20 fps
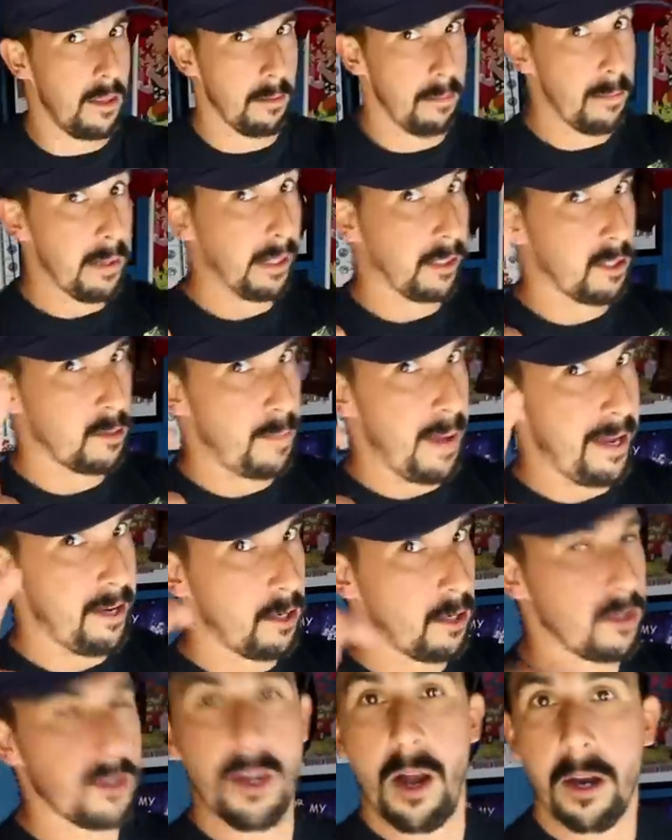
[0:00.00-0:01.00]
the big
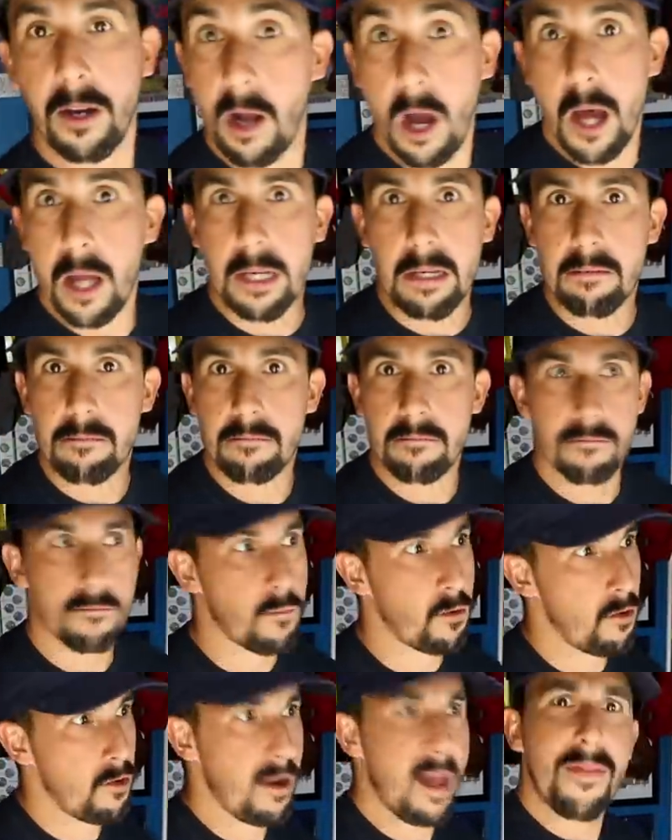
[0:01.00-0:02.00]
spenders are gone.
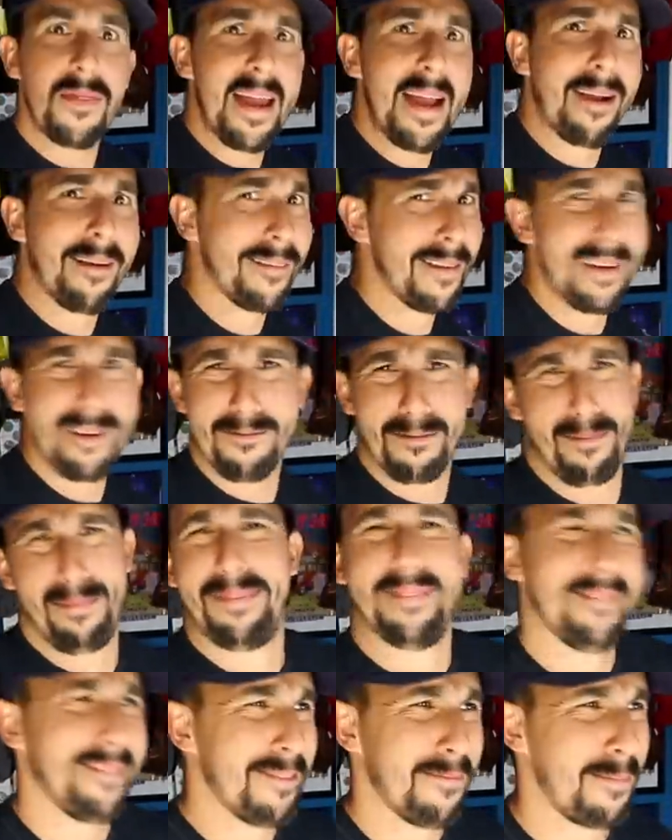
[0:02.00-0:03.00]
They're not there. Not
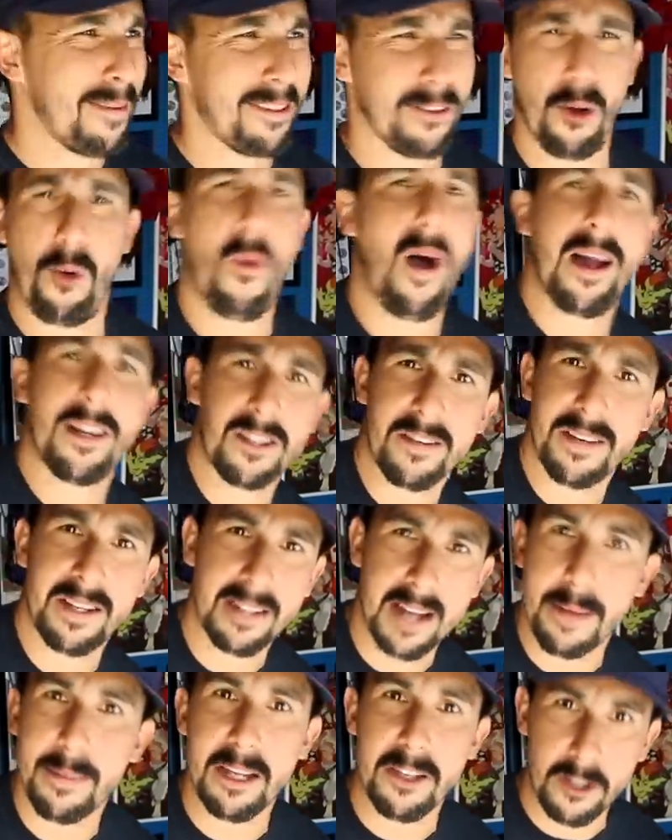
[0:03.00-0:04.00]
everybody's gonna watch every
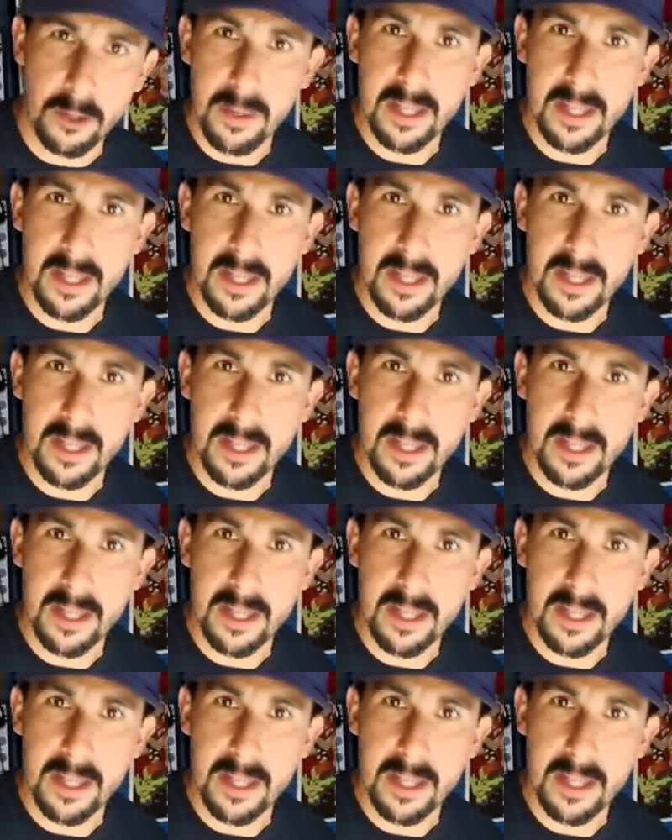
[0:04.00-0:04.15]
time you do